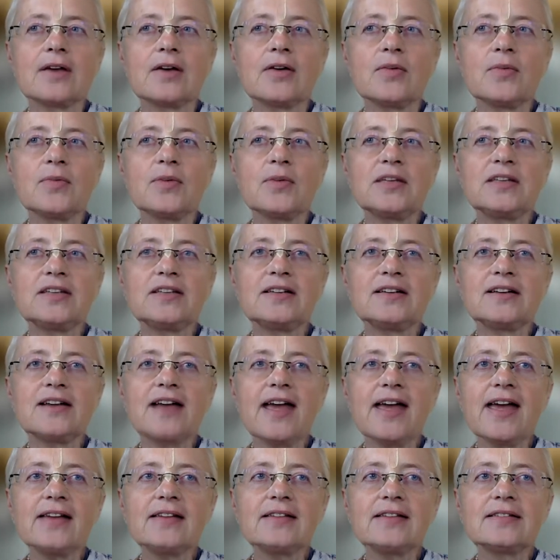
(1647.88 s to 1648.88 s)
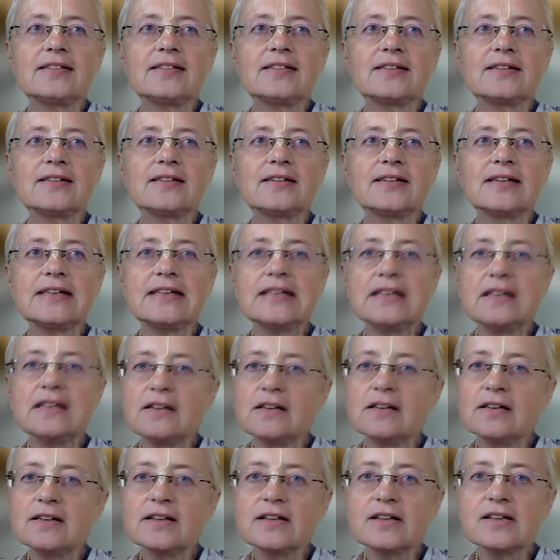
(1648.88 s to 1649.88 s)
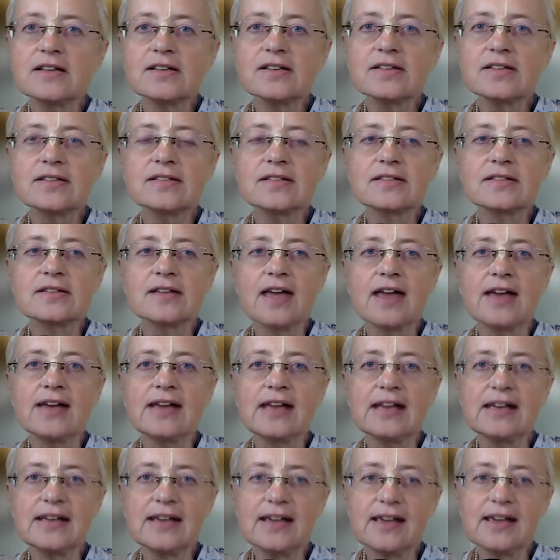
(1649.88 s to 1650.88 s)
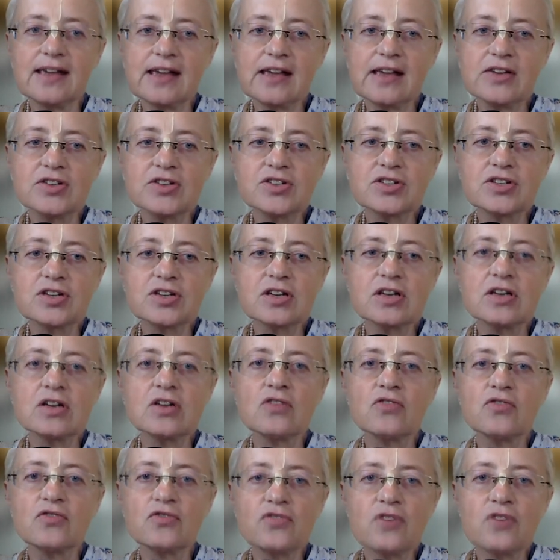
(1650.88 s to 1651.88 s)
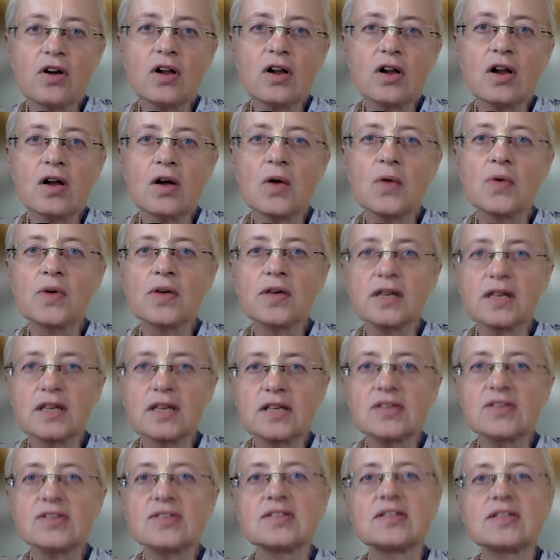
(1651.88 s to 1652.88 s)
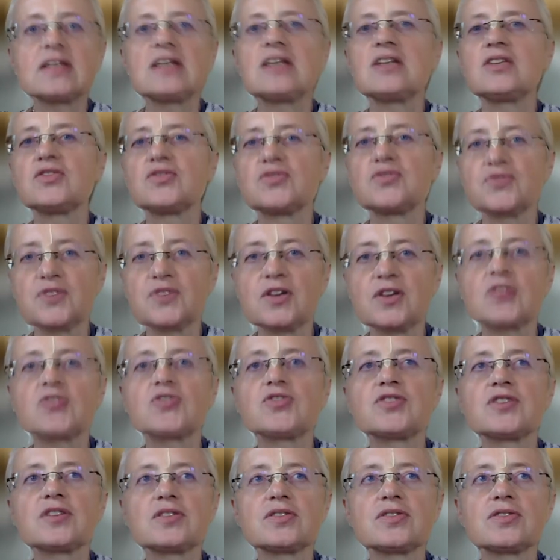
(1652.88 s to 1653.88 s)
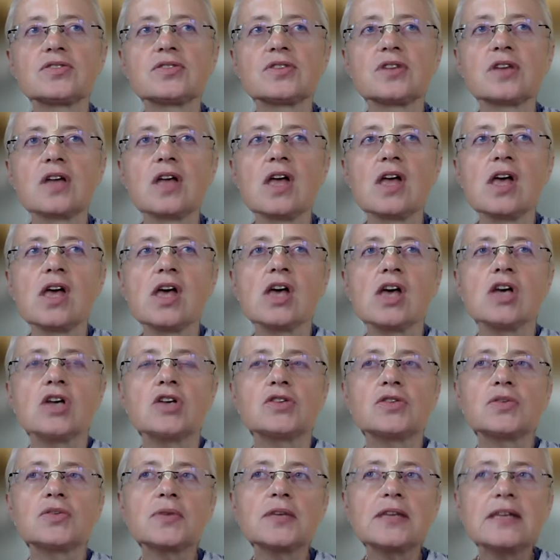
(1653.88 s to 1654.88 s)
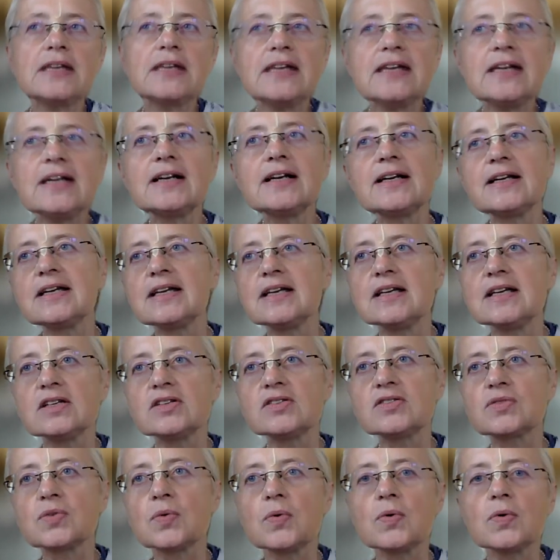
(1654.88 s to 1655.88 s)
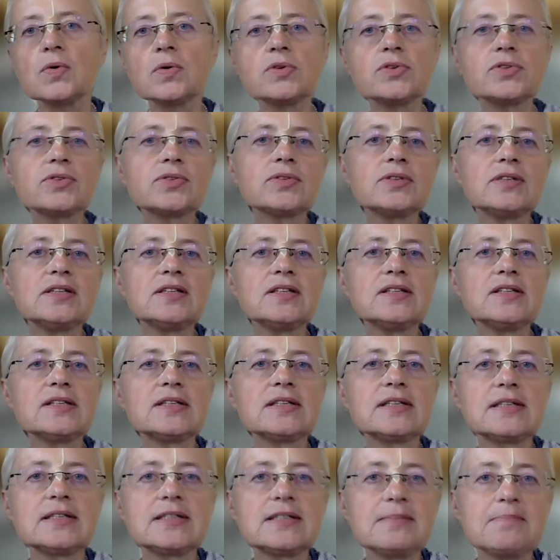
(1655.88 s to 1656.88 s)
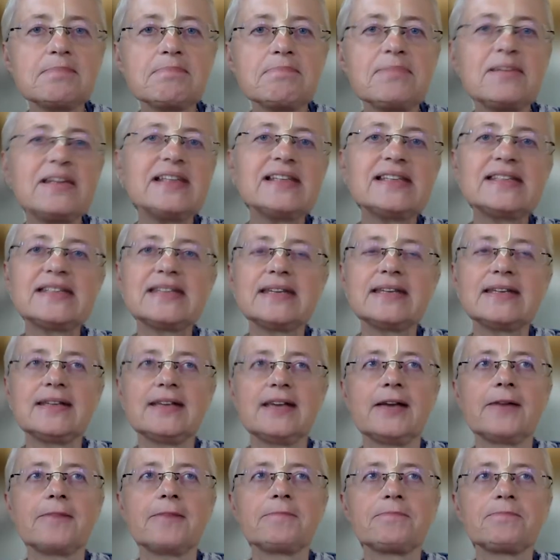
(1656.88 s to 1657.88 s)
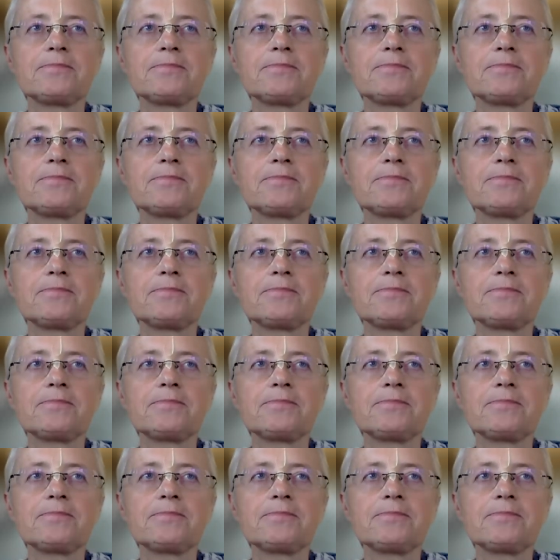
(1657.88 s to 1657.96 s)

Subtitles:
with great eagerness and dedication, follow his instructions. So here is also this simplicity.